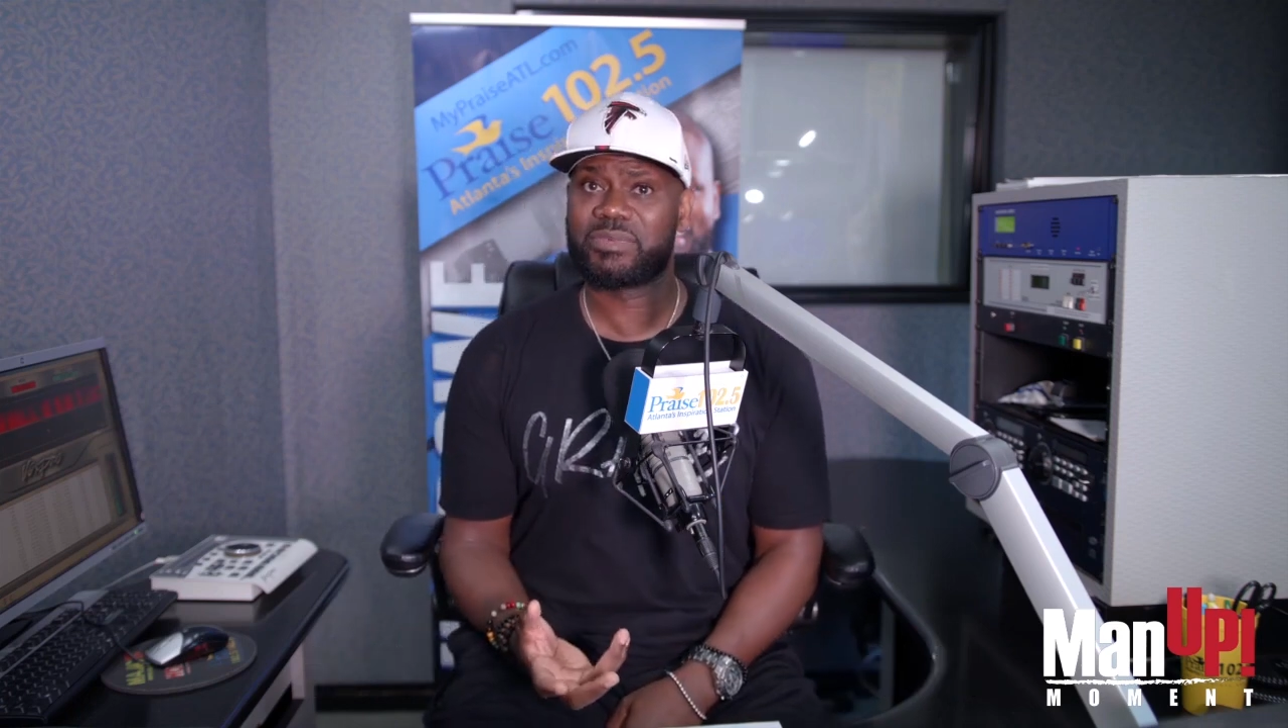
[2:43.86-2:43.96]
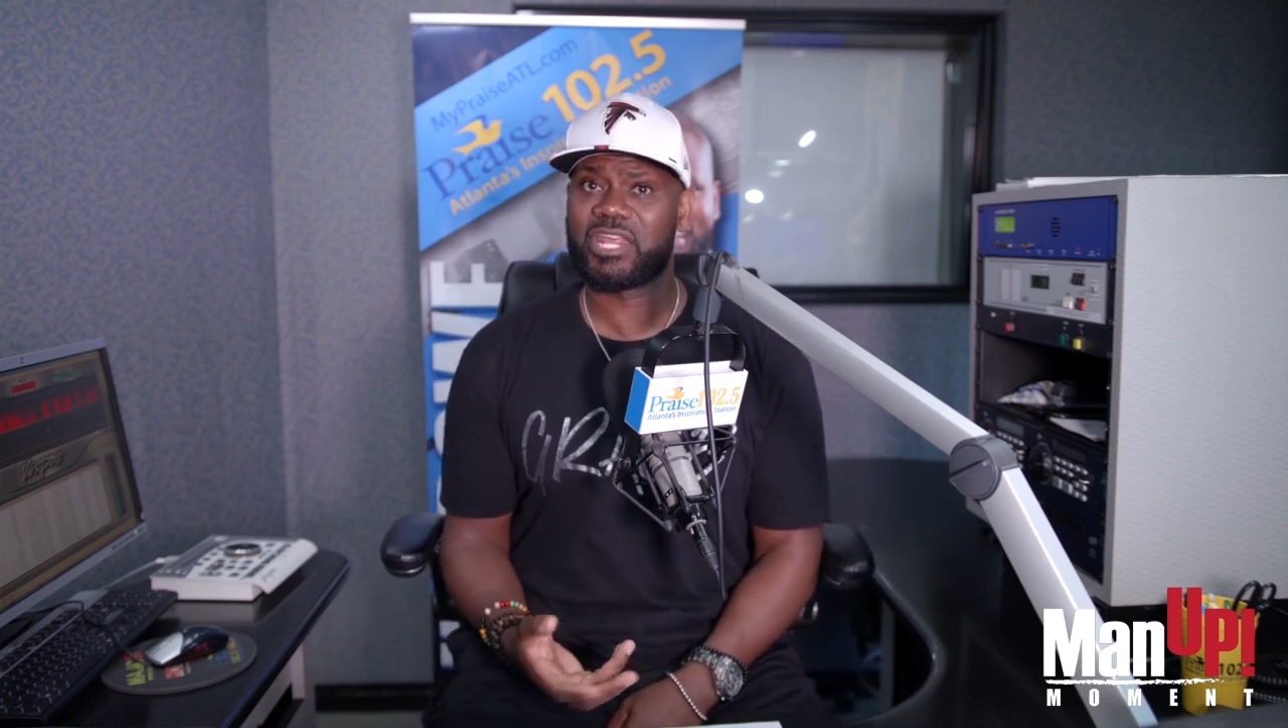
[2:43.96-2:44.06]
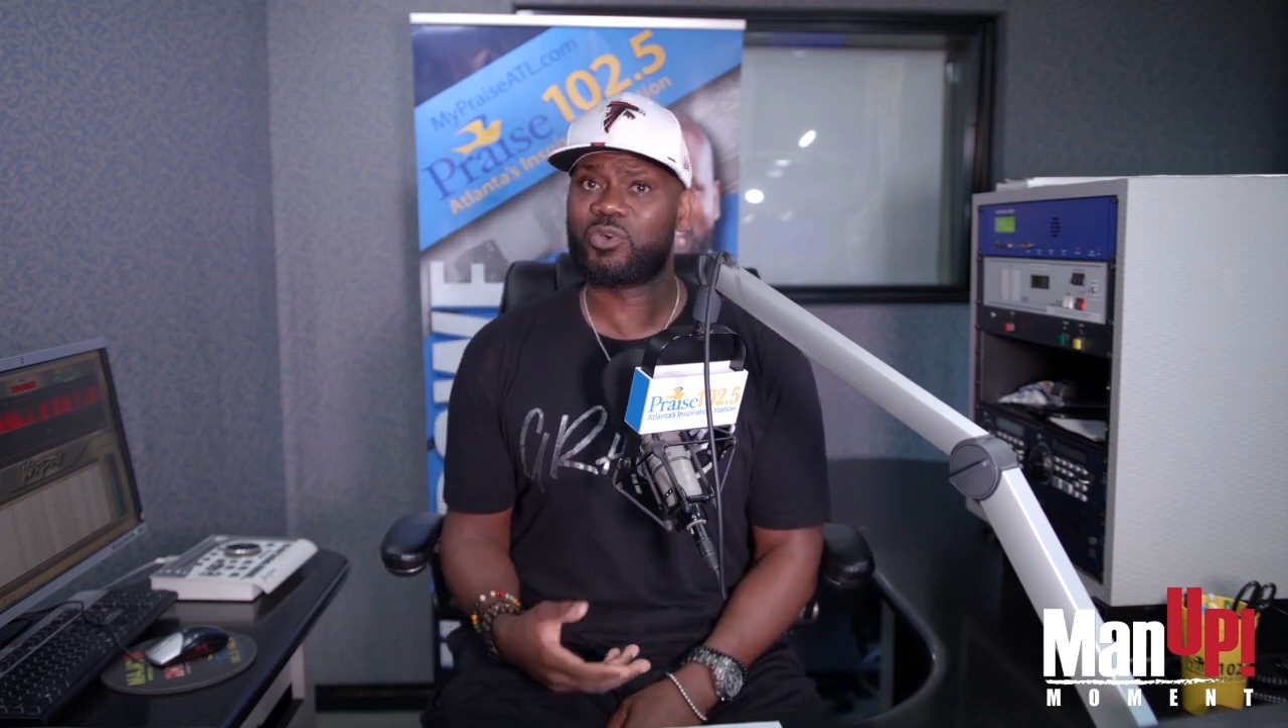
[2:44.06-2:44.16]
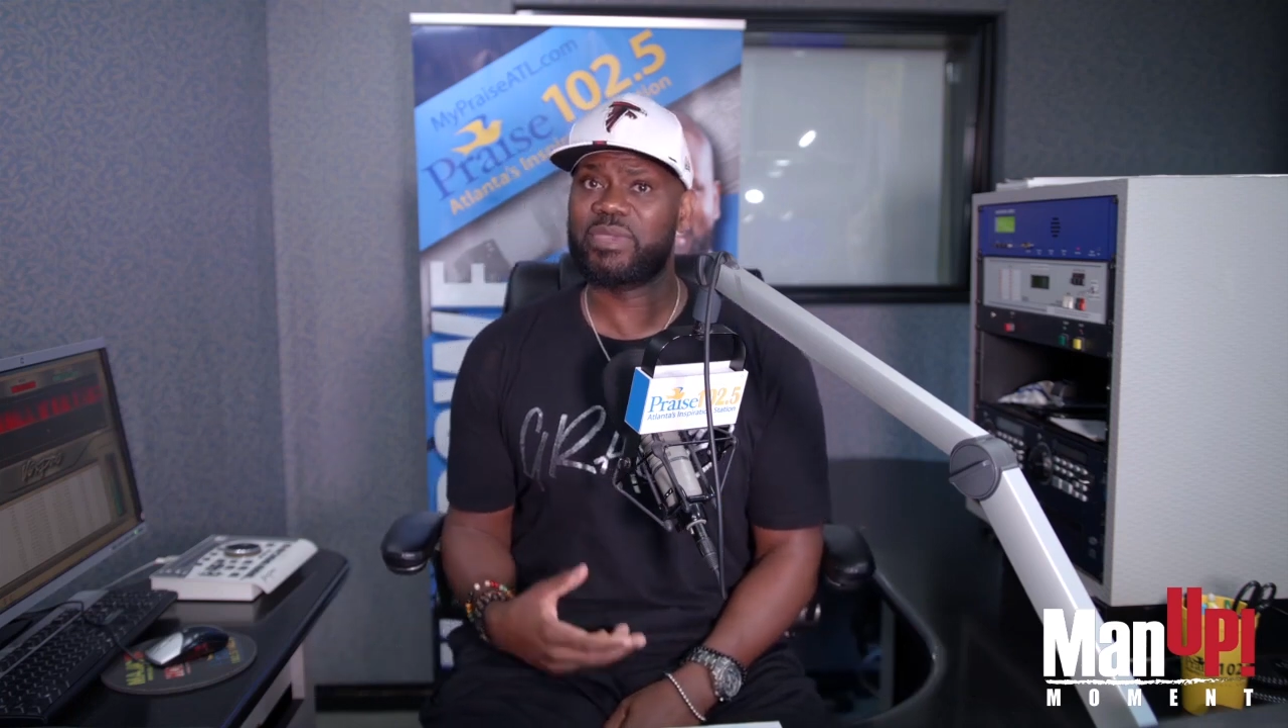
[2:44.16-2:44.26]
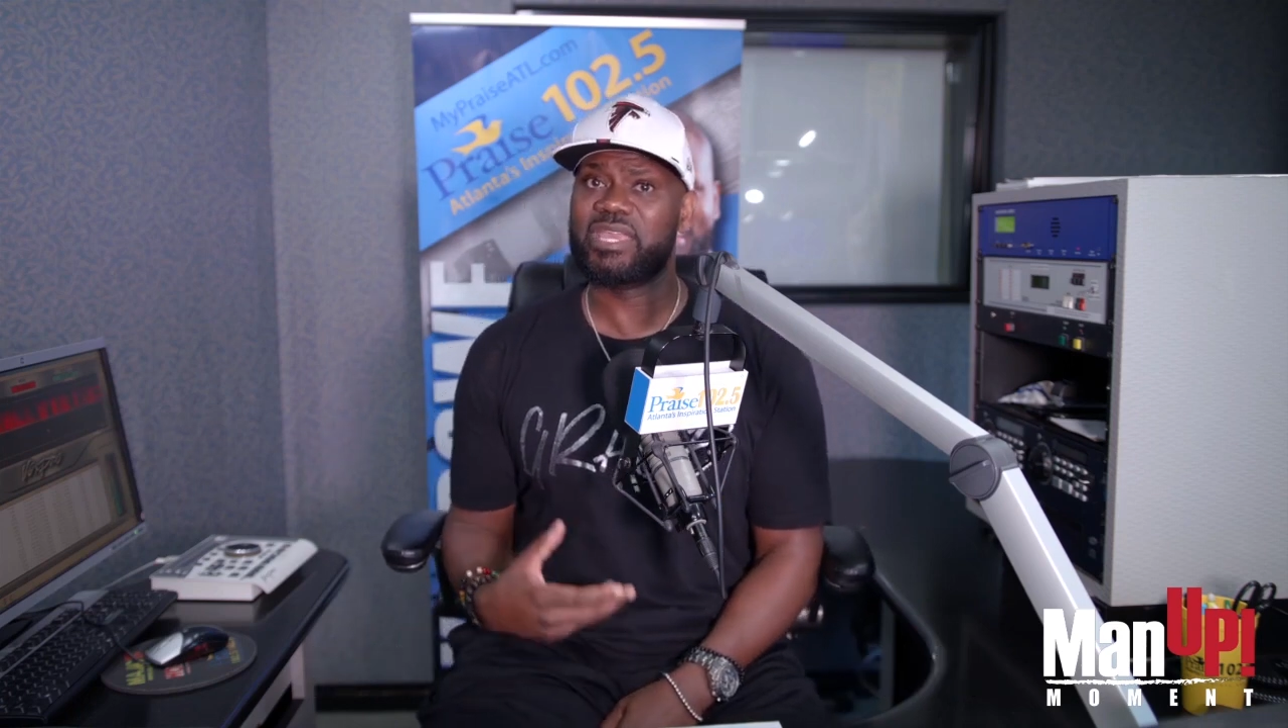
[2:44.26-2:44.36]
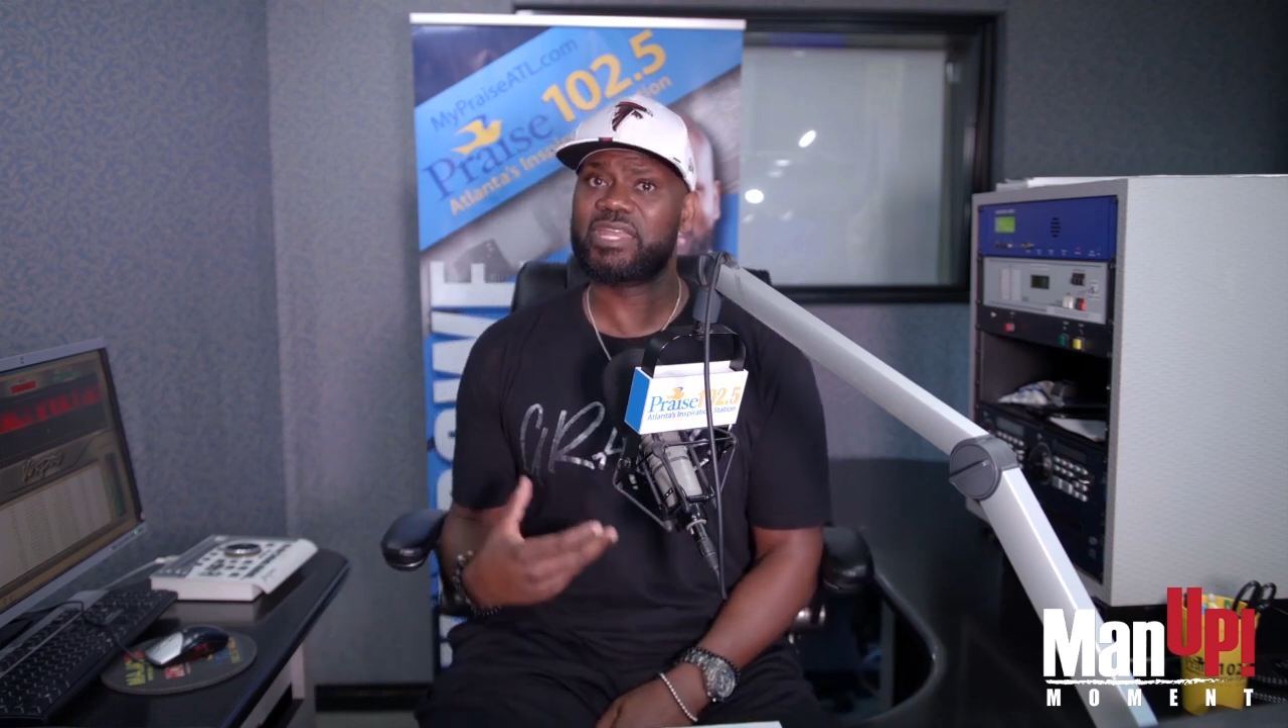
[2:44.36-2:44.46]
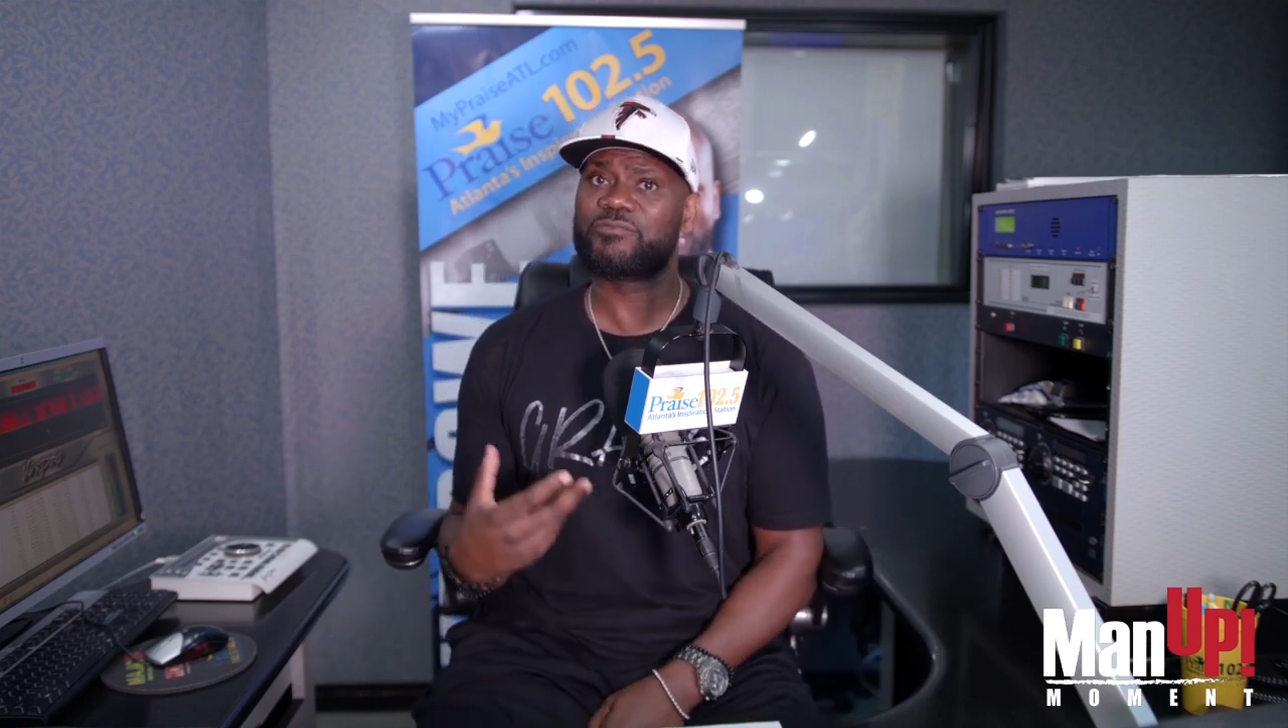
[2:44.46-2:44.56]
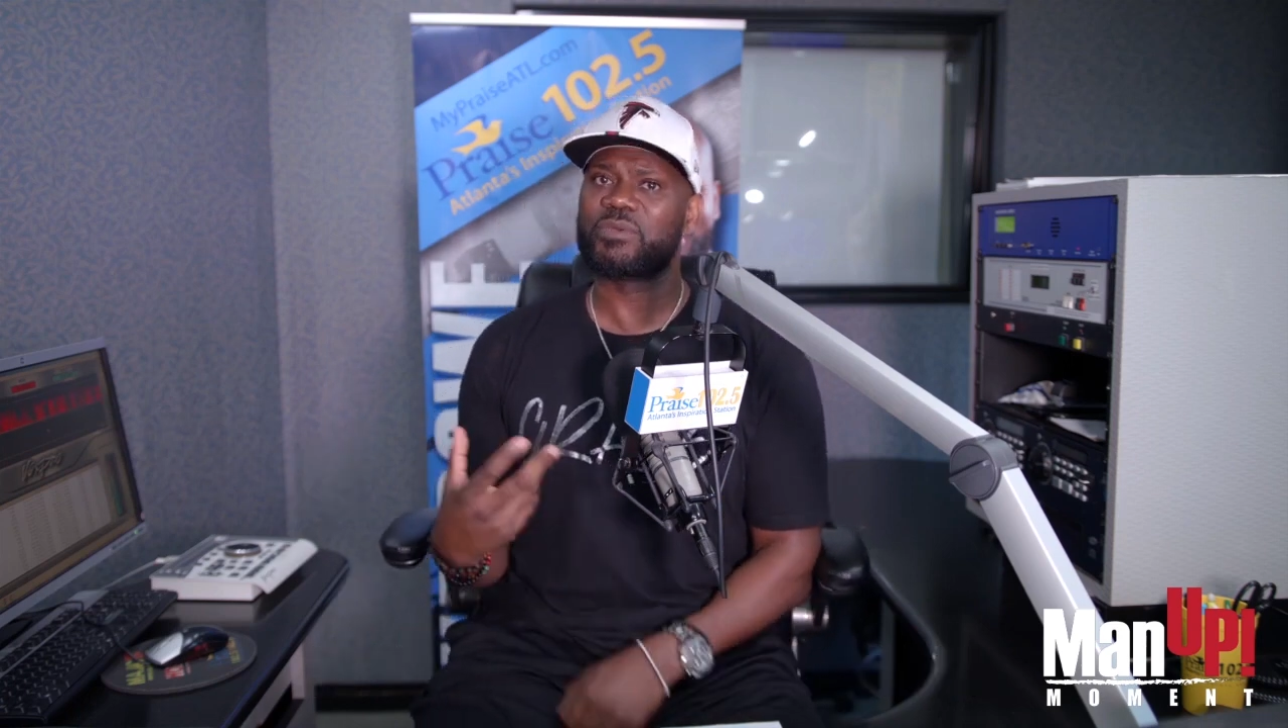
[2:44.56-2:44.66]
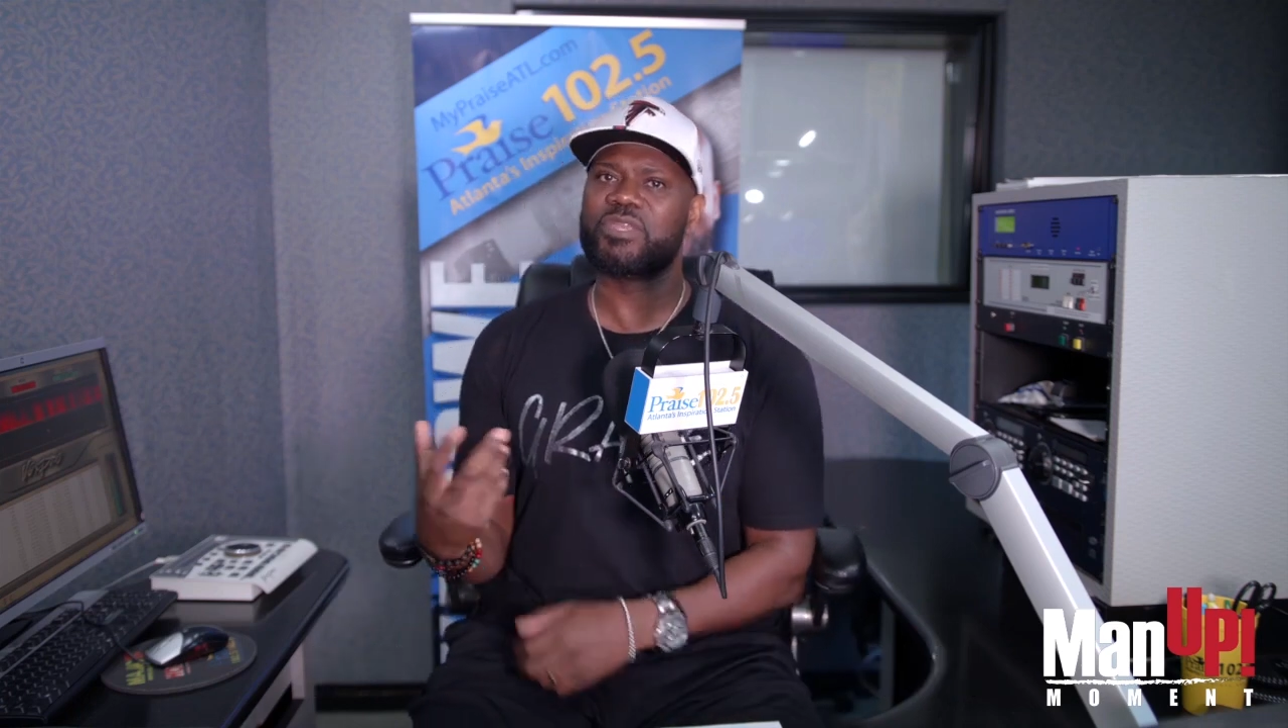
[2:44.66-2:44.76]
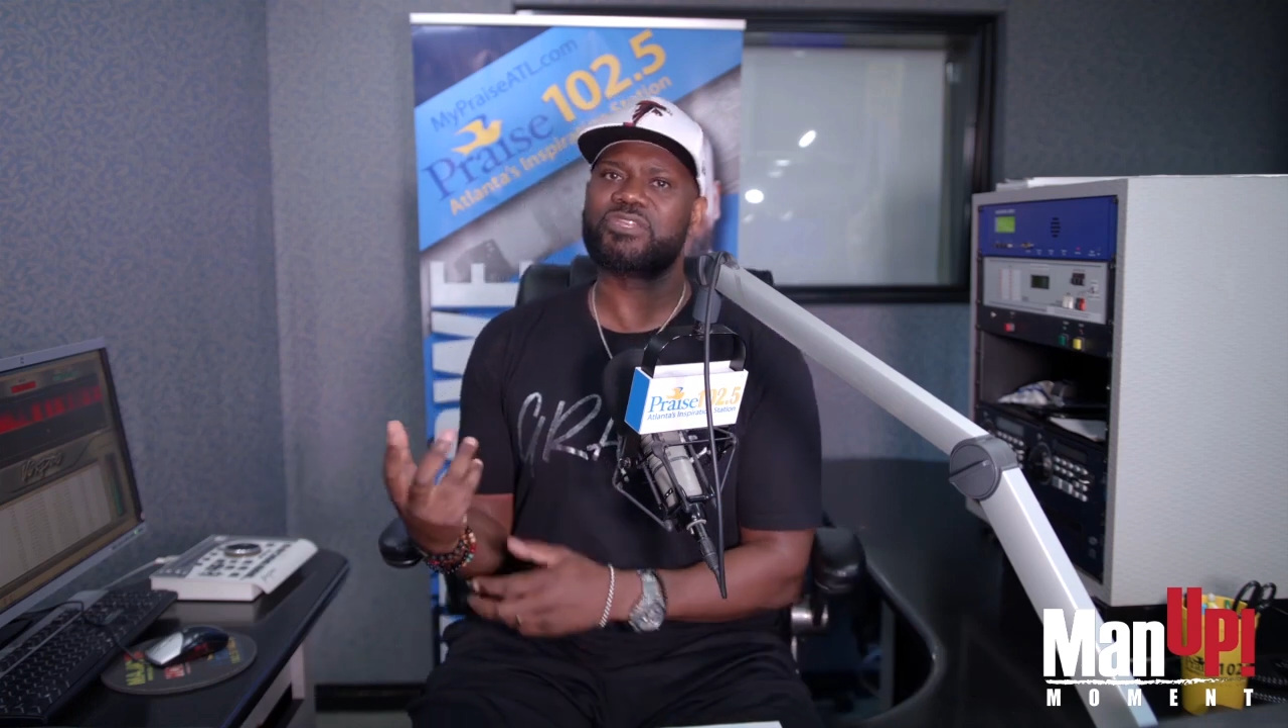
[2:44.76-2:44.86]
but I don't mean it
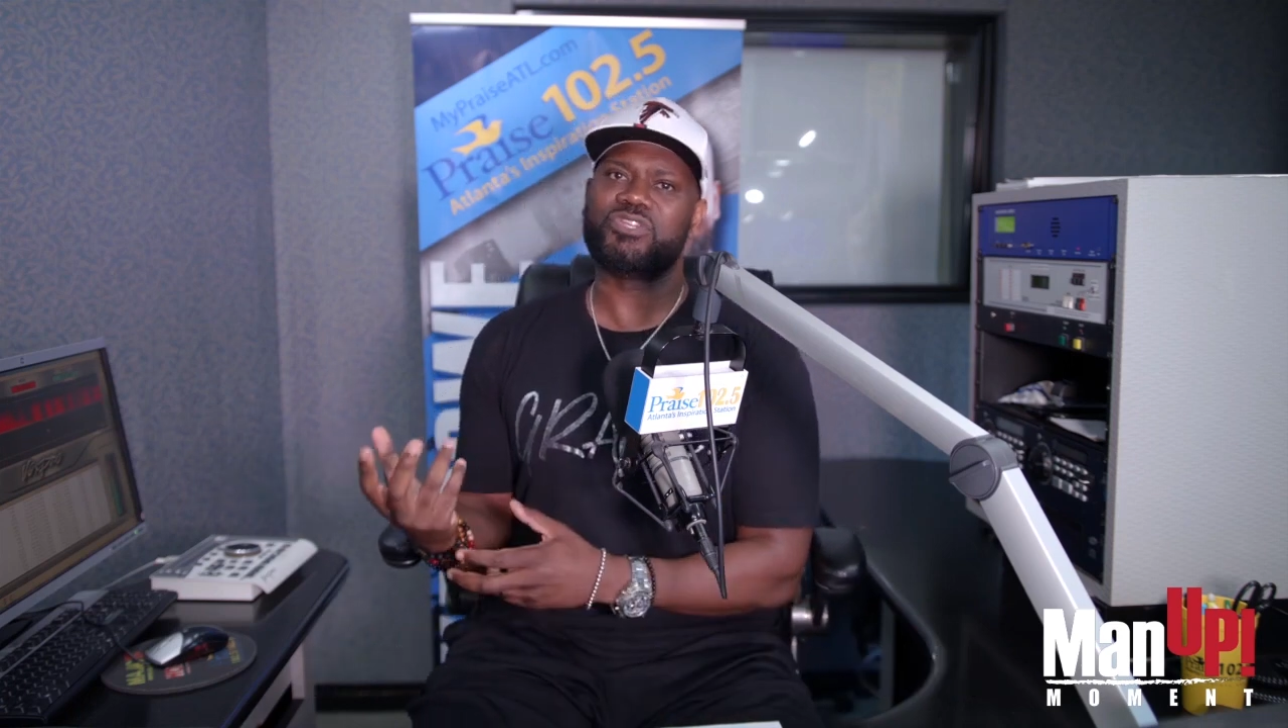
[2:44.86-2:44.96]
from the